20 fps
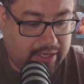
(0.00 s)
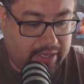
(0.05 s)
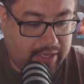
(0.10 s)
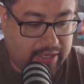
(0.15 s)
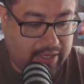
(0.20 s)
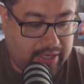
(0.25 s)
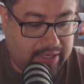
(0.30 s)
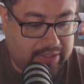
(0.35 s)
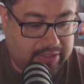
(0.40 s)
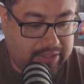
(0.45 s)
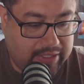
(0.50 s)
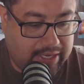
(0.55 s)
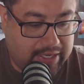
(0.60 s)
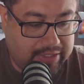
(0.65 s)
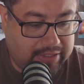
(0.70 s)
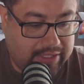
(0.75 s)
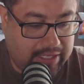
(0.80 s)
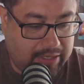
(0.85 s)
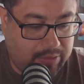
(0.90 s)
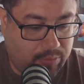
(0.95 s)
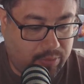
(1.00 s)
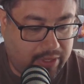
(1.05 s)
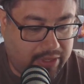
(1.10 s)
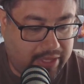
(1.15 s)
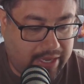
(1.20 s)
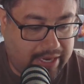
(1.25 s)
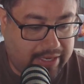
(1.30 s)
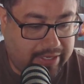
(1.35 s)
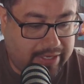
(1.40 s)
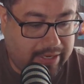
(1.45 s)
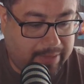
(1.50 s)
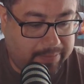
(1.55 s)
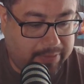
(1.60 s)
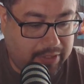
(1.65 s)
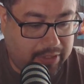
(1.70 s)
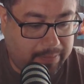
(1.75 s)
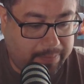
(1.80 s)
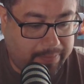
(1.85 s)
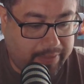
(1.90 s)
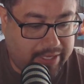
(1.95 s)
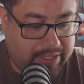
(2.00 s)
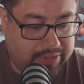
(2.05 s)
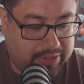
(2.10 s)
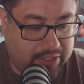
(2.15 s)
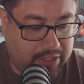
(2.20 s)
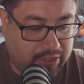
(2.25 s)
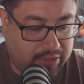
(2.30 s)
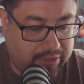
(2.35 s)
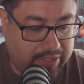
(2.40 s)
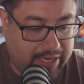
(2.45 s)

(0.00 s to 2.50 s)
And it says, And when they had come to the place called